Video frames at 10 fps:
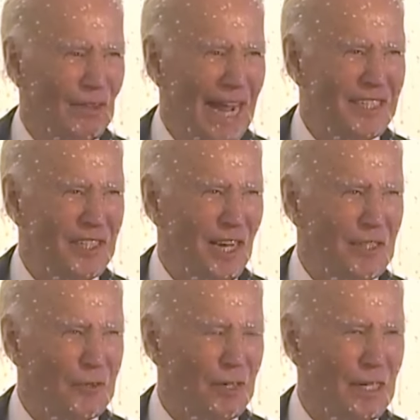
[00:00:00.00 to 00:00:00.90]
That's the
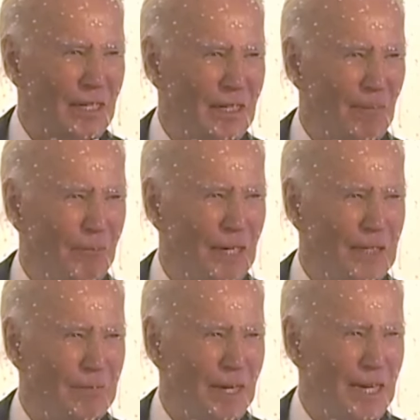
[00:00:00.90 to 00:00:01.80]
history that
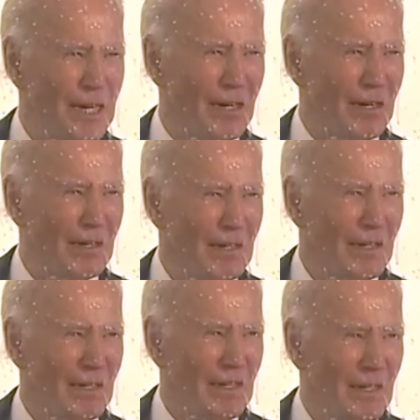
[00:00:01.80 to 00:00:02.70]
brings me here.
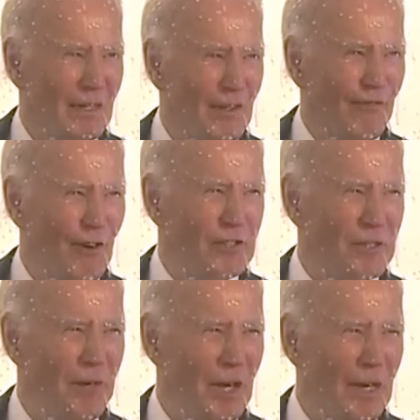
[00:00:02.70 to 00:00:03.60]
The first
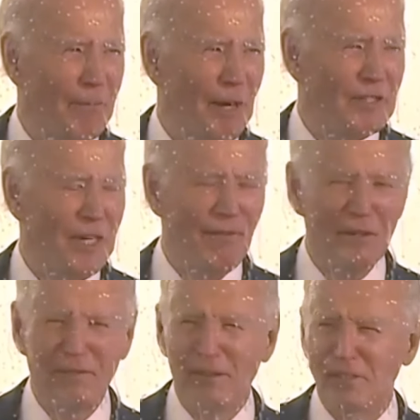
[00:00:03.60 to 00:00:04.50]
American president
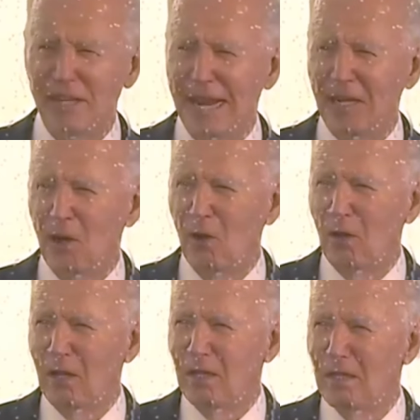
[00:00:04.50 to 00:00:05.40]
ever to visit
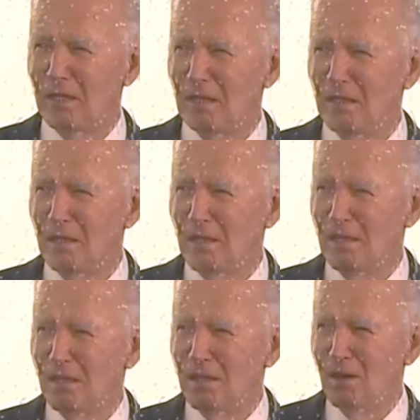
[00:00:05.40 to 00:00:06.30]
Angola.
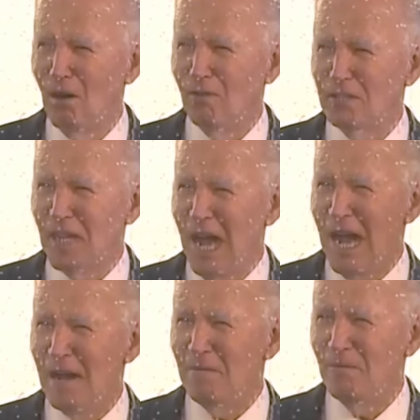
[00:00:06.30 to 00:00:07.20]
Over
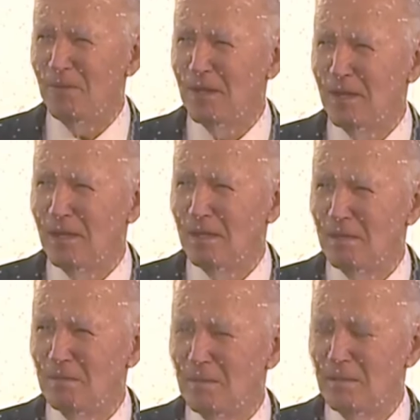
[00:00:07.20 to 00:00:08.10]
time,
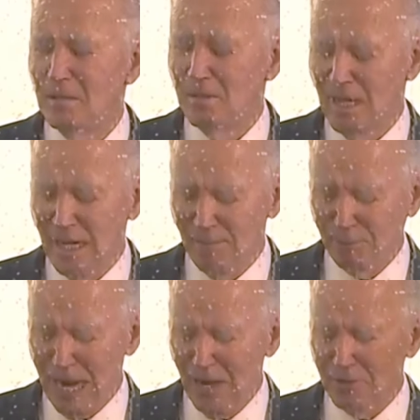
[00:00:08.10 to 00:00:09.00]
and I'm
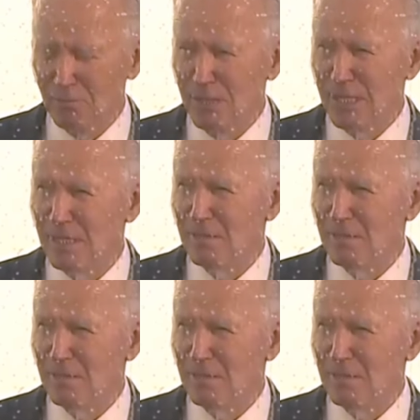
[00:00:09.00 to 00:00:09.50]
proud to be.